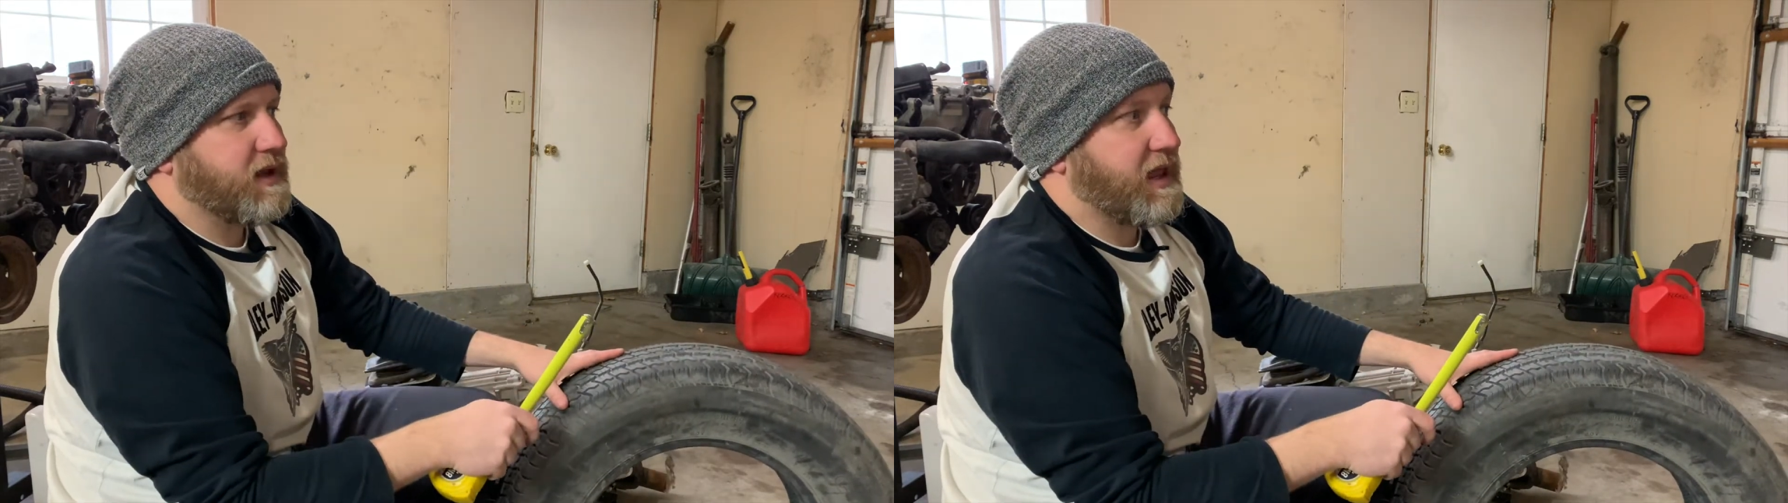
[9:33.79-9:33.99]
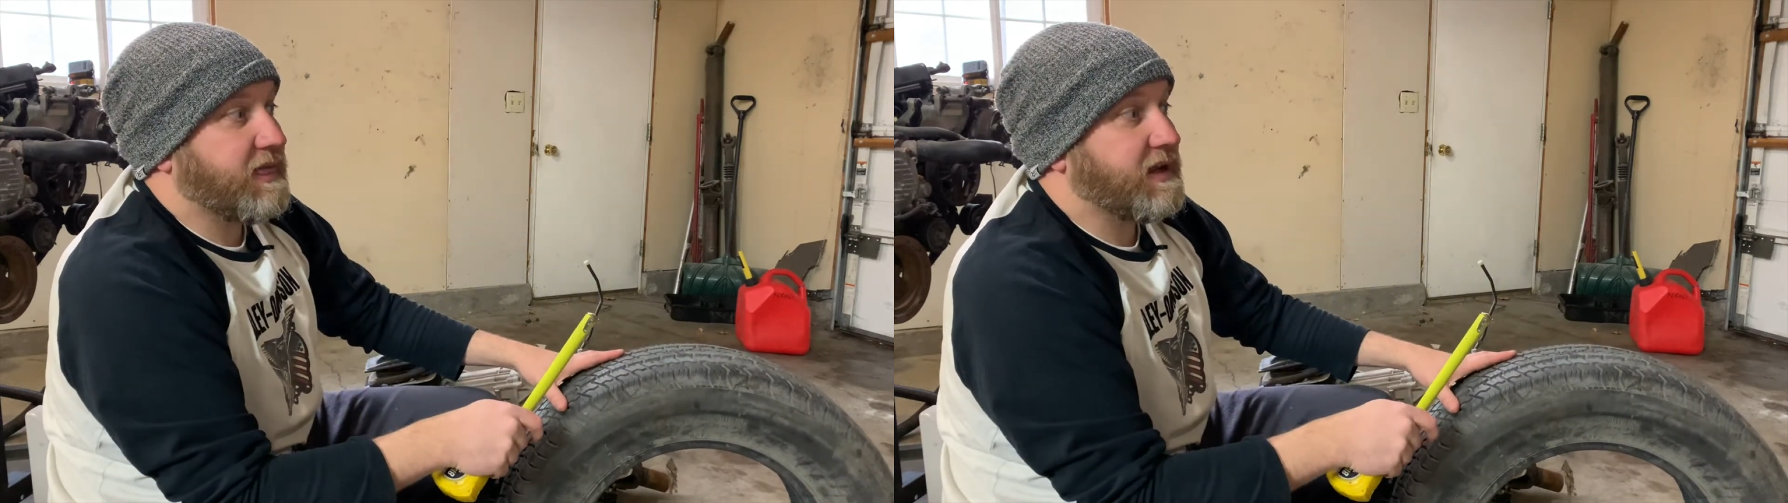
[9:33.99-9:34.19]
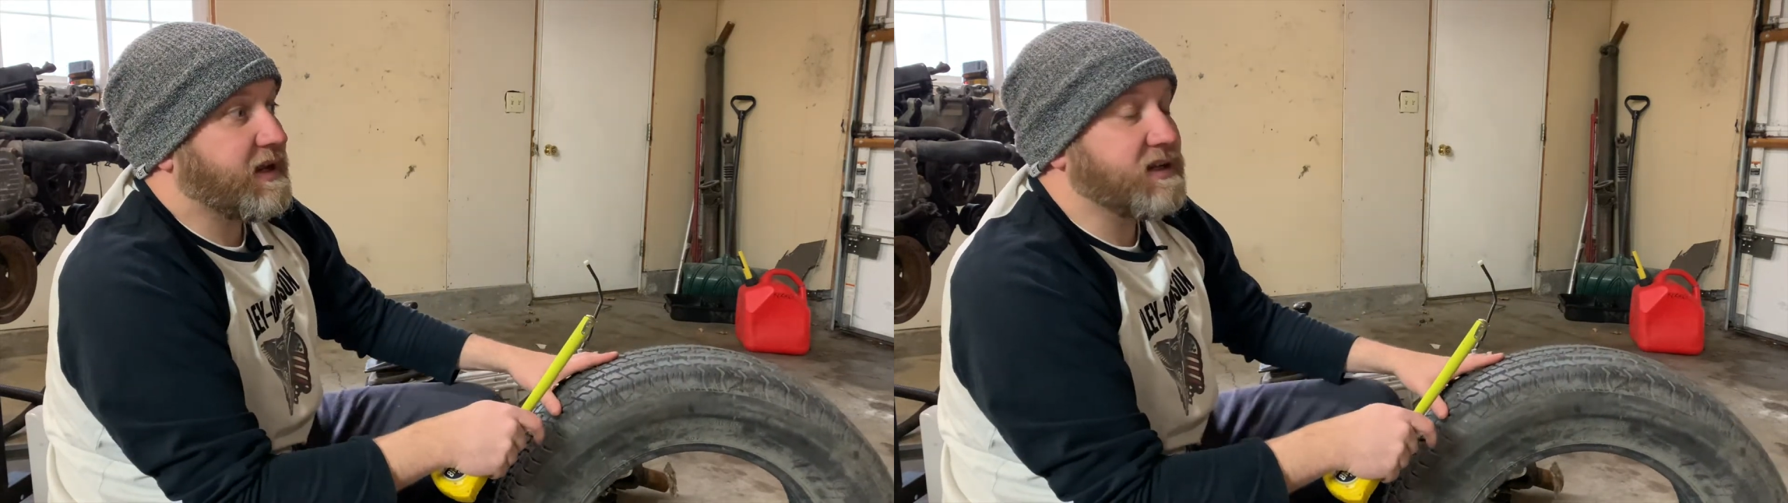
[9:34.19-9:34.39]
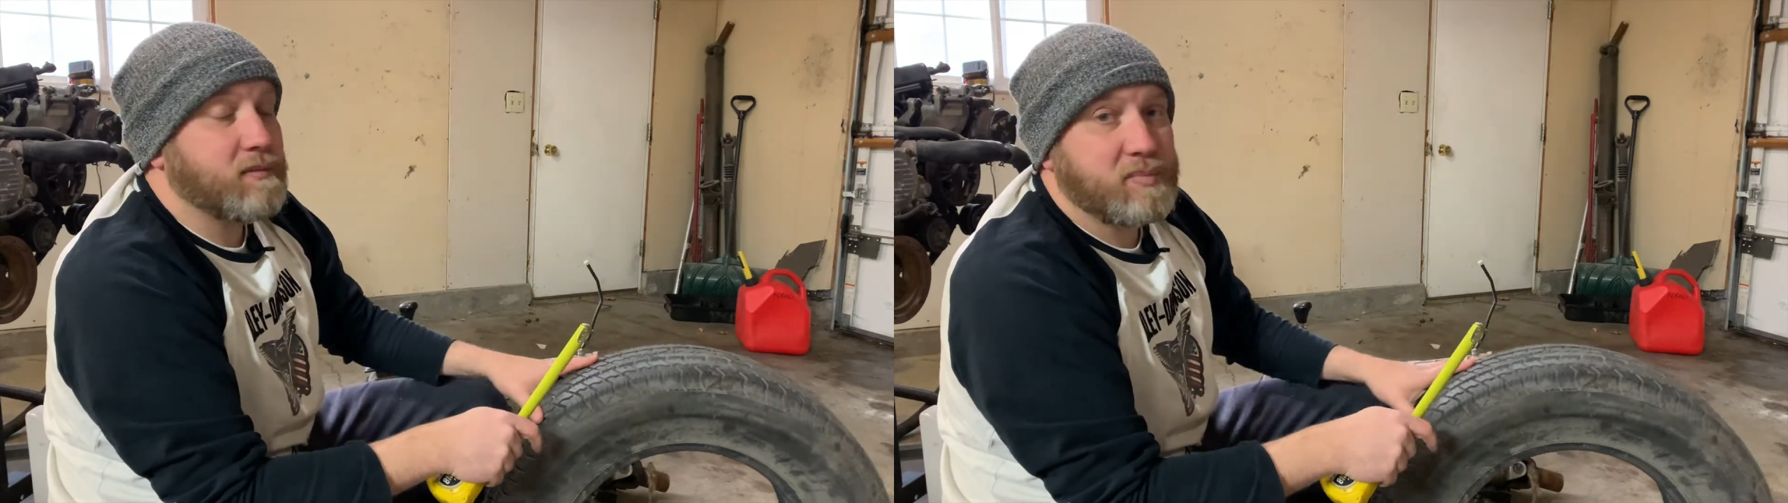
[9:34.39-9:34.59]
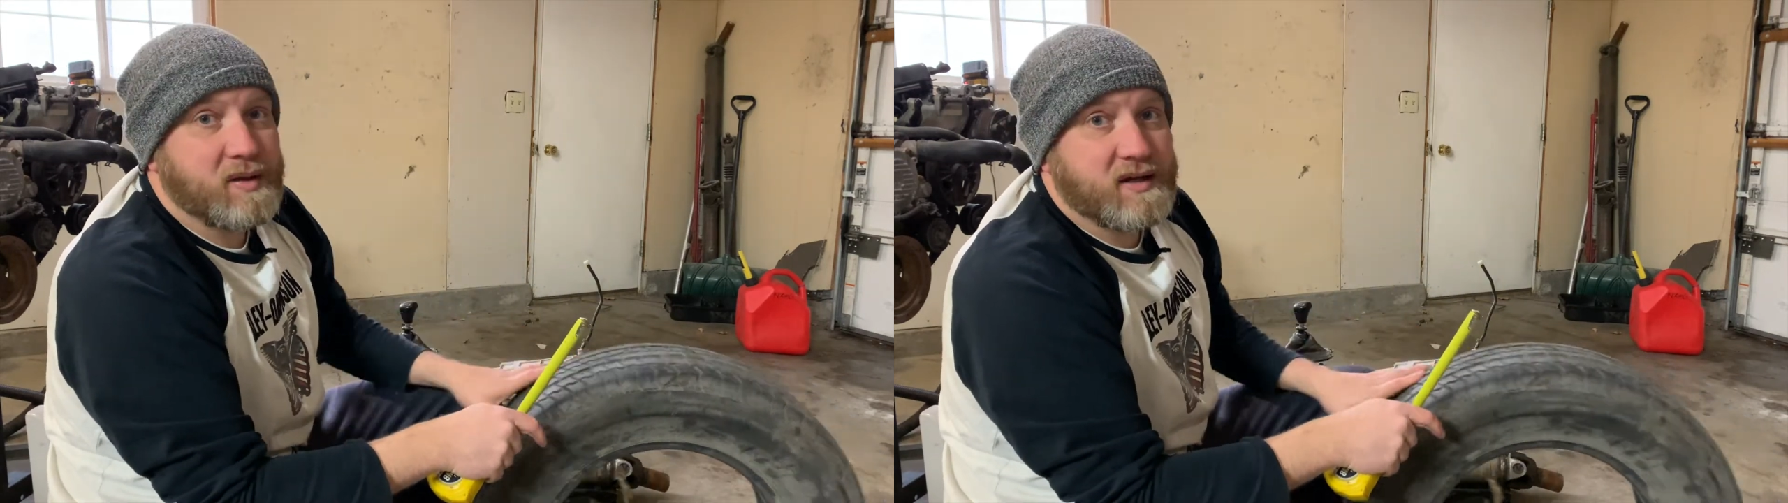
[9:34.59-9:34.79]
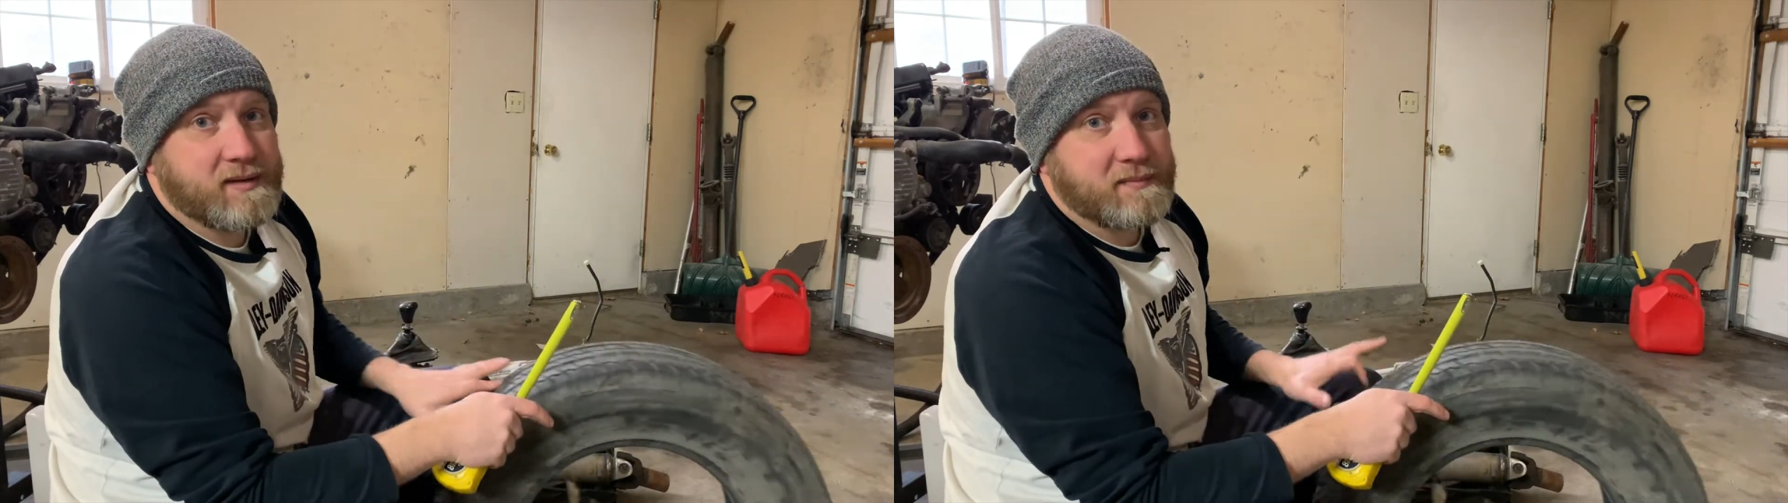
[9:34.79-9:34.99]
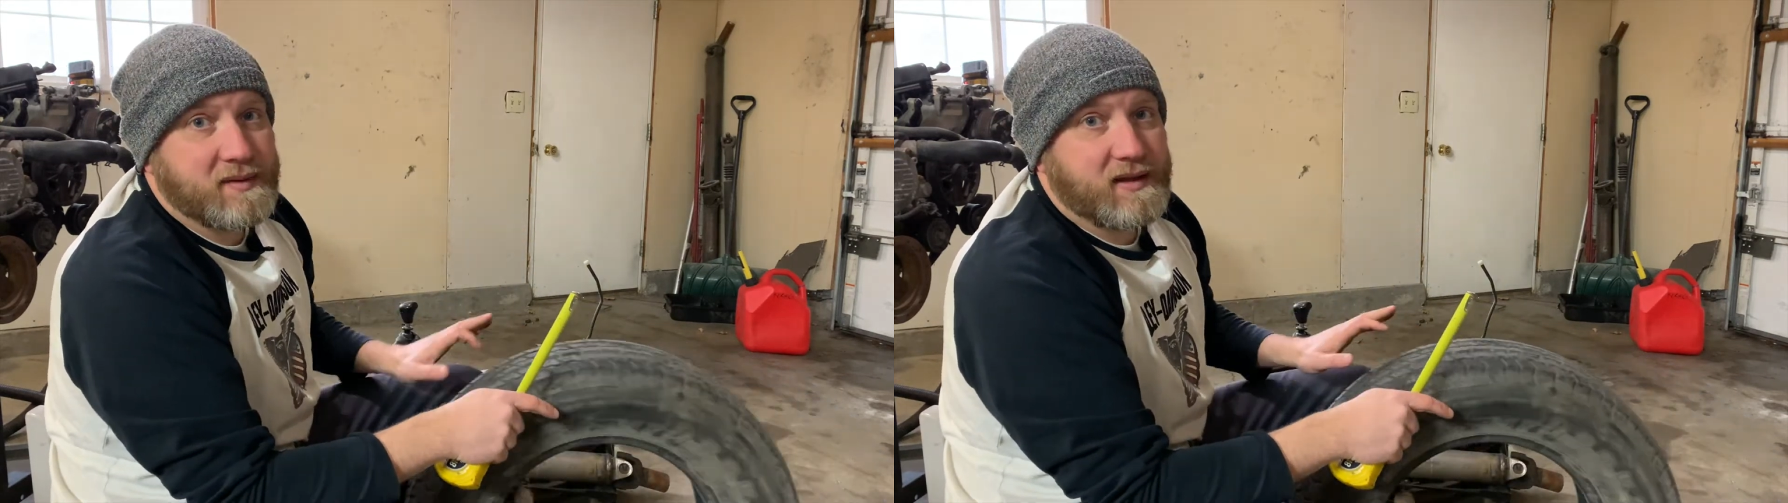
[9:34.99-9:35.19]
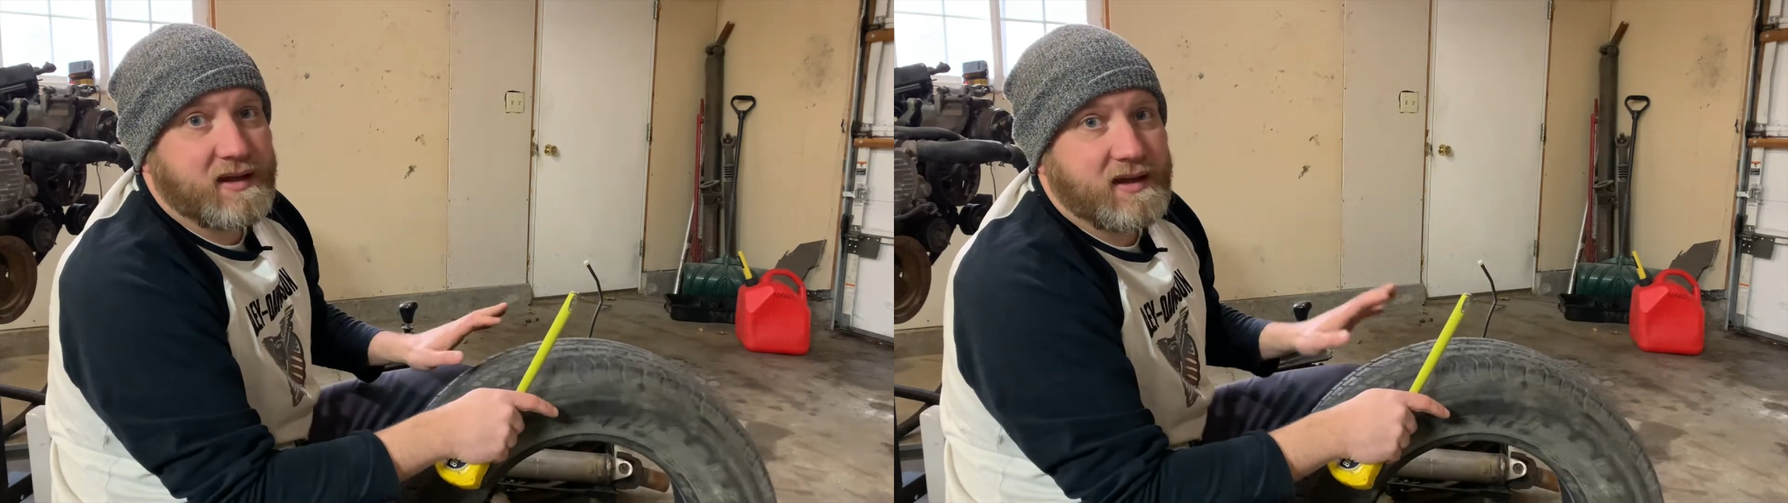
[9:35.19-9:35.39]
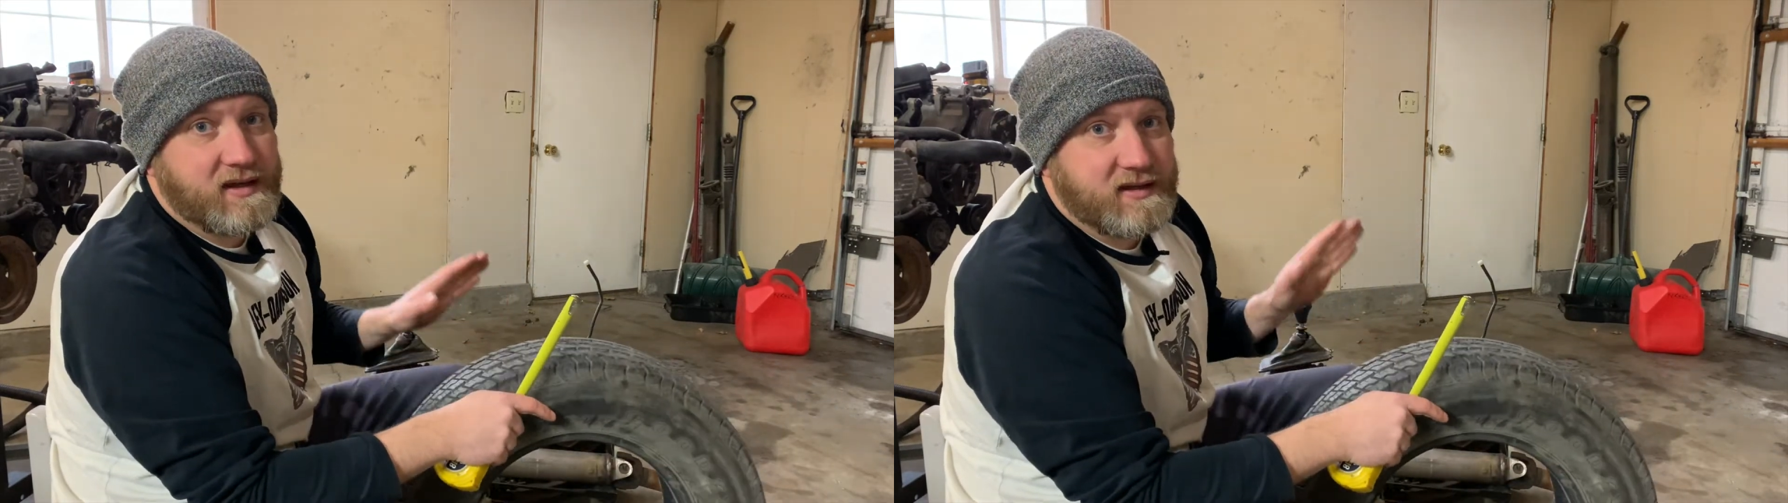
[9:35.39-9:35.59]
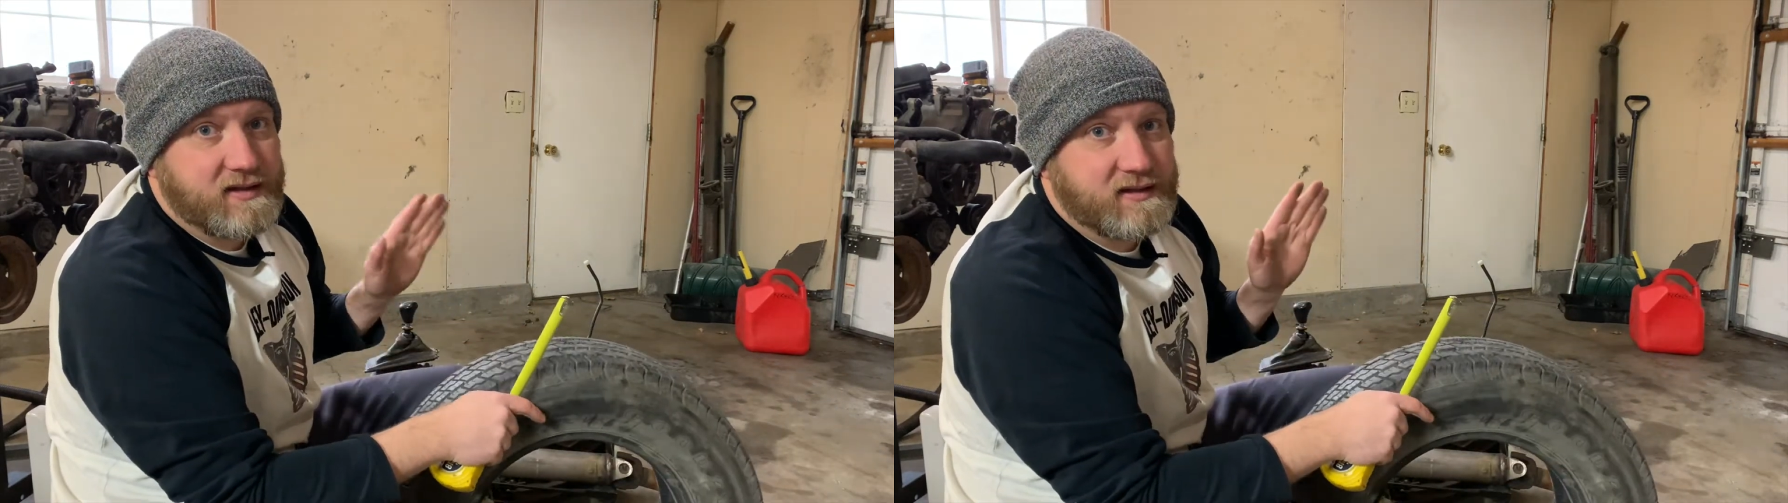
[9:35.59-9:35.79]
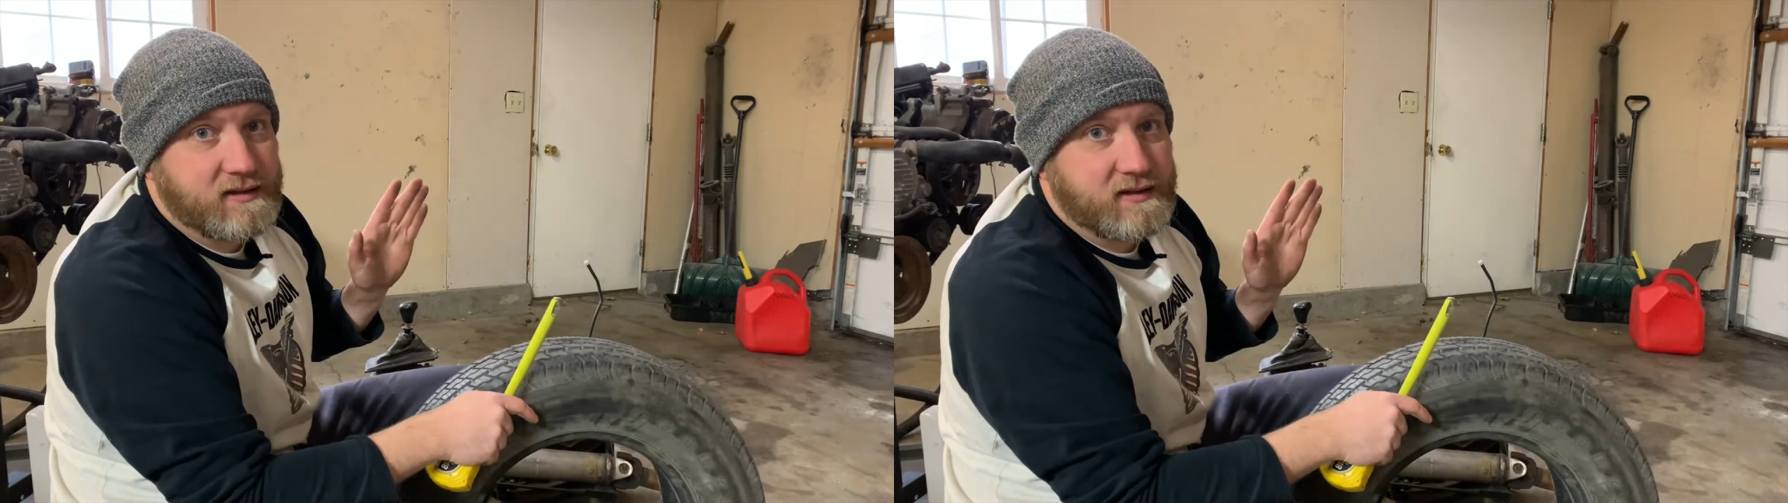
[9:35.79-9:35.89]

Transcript: and then I can plug and play